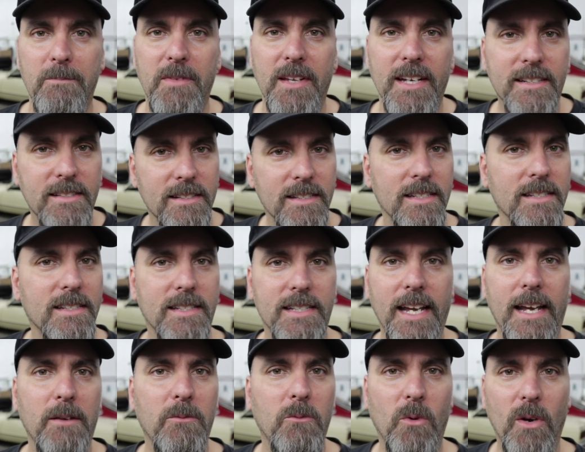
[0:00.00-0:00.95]
It's the
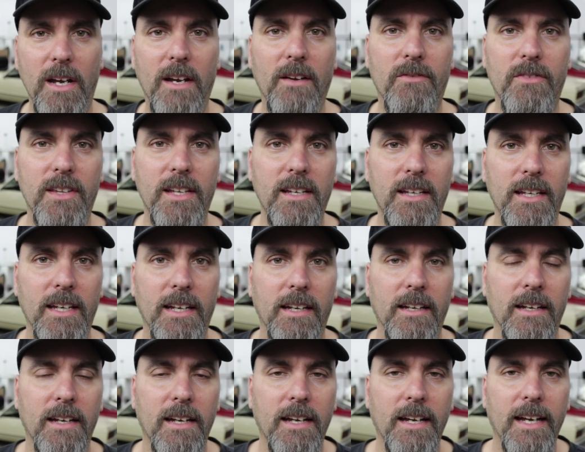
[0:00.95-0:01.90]
same way of
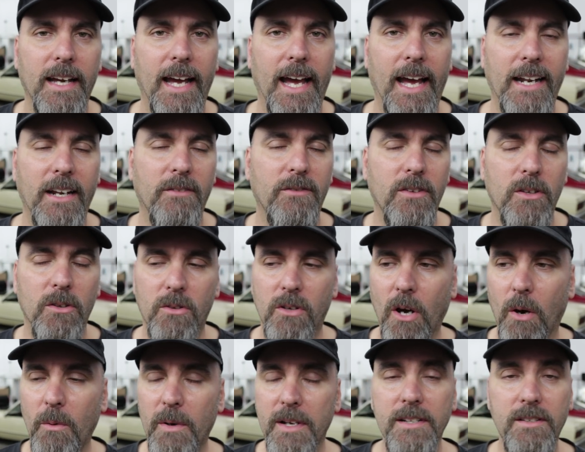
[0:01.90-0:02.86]
thinking. And if you
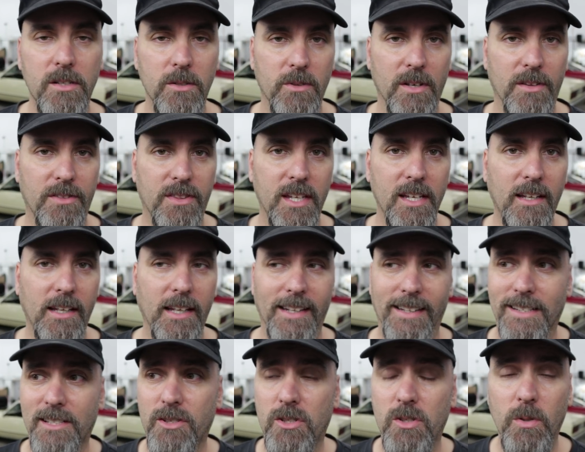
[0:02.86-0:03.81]
go into it
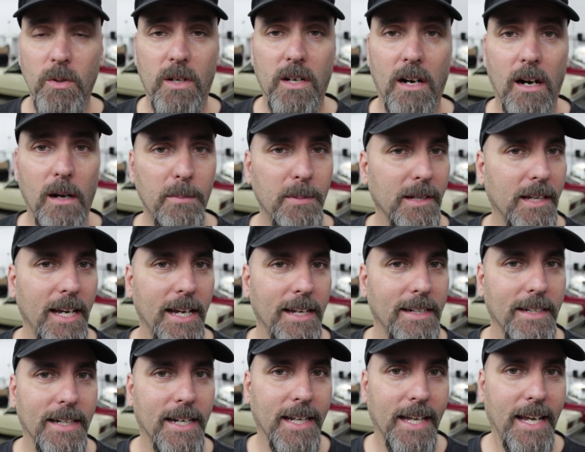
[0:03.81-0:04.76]
thinking it's too
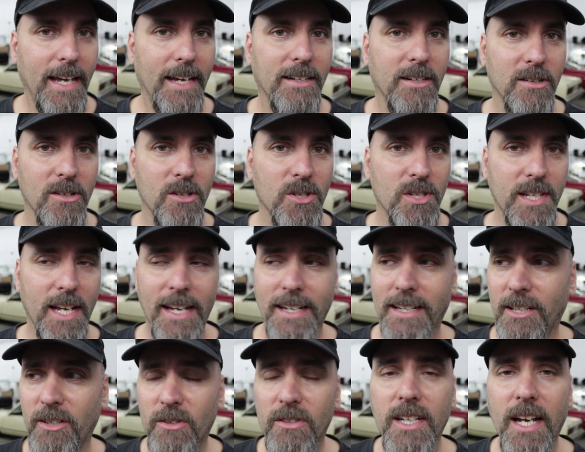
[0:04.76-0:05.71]
complicated, I can't
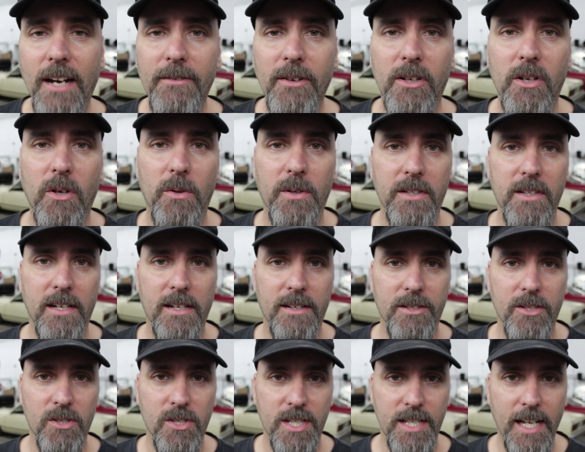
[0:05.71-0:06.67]
understand it, you're never going to
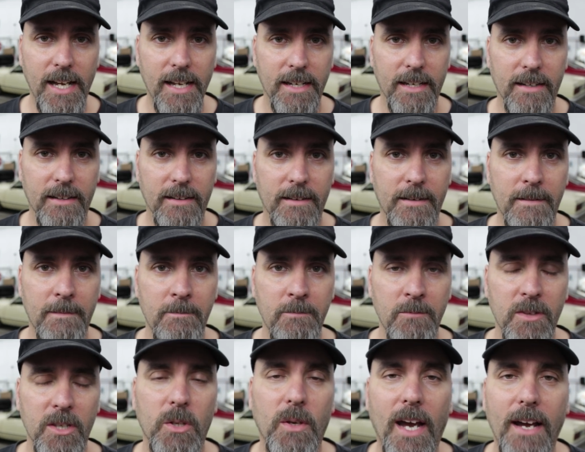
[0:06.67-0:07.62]
understand it.
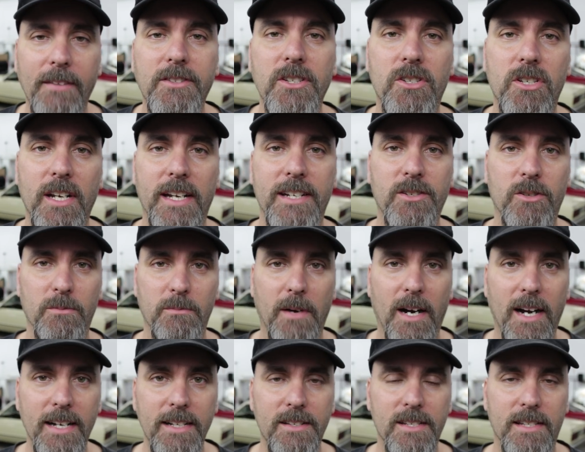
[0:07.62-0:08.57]
You have to change your
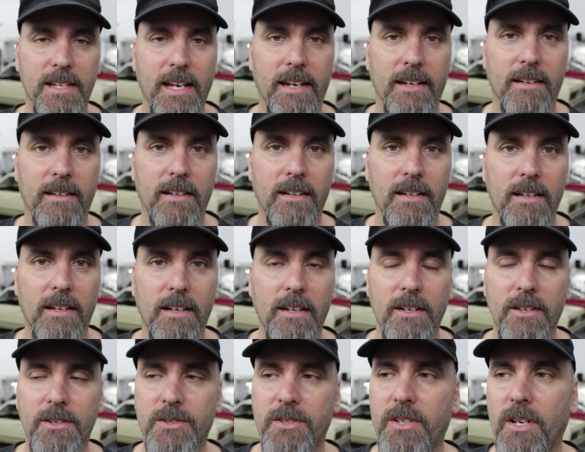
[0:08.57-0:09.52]
mindset.
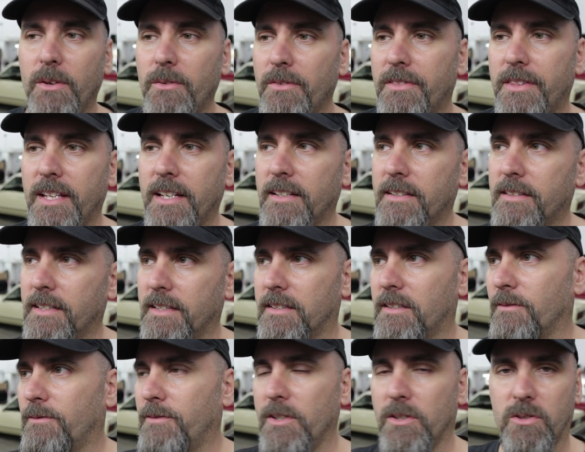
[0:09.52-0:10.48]
So don't think that
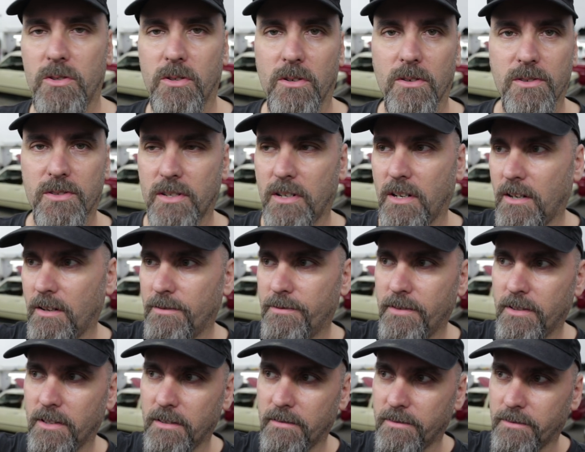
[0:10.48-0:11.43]
the future is all
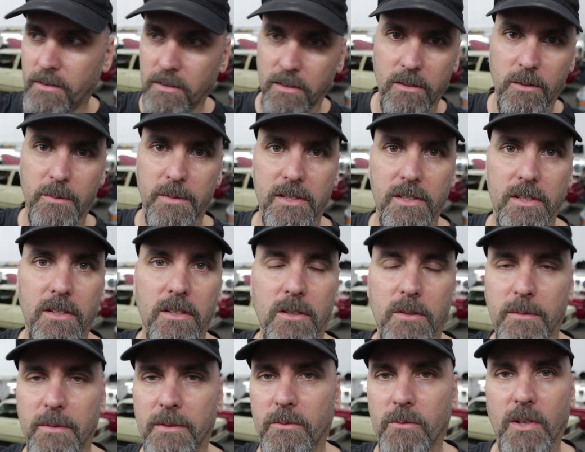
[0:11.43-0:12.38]
full of gloom and
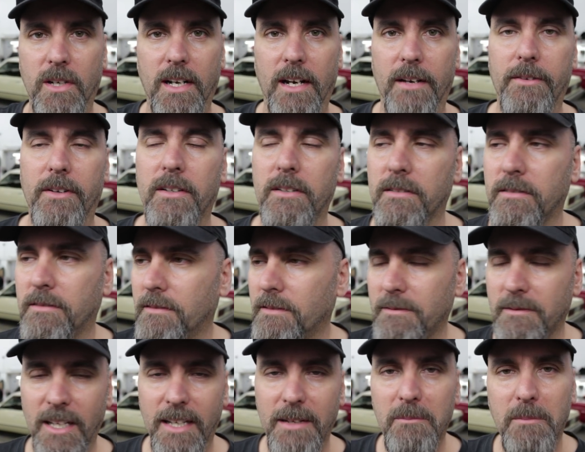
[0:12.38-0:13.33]
doom and whatever.
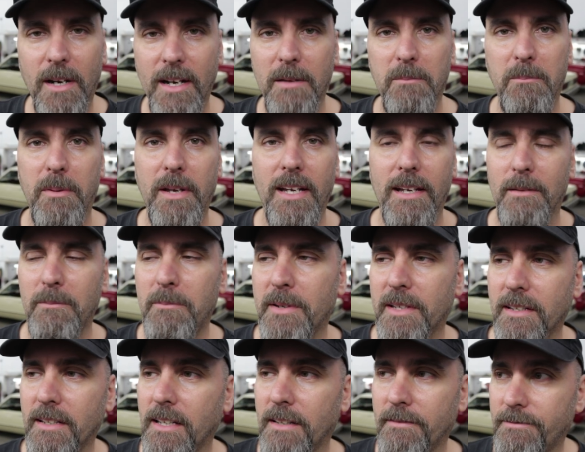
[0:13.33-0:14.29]
Well, it might be,
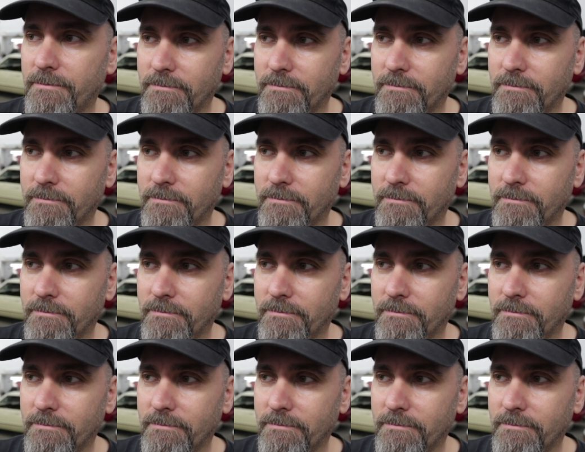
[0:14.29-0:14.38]
but